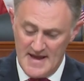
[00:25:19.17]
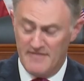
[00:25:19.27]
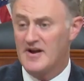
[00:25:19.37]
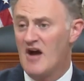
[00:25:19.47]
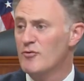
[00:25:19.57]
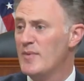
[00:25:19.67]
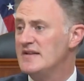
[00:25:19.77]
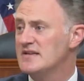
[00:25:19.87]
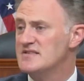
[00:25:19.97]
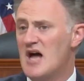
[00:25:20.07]
If a
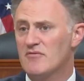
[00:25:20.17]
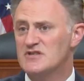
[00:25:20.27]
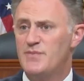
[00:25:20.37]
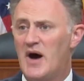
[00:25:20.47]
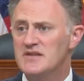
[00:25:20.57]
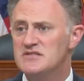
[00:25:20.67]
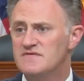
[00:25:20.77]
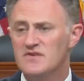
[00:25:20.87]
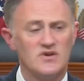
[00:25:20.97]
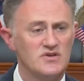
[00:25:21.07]
government is not responsive to the